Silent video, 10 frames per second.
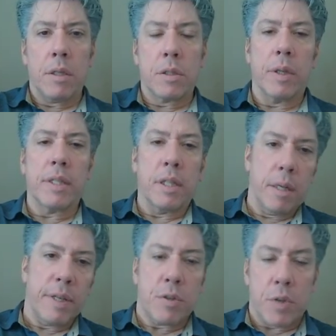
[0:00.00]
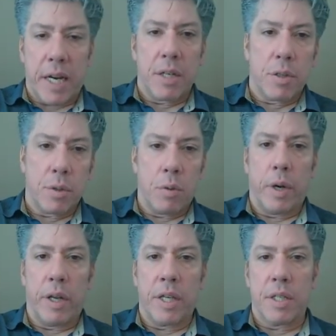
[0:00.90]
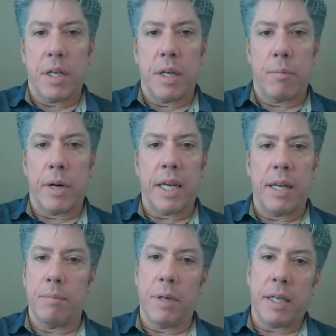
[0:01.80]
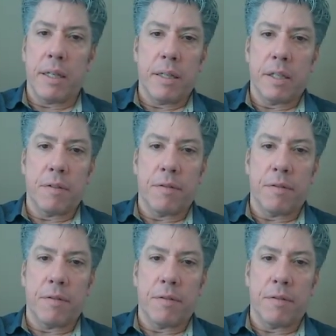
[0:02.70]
So it's a little bit strange where these end up breaking, but it's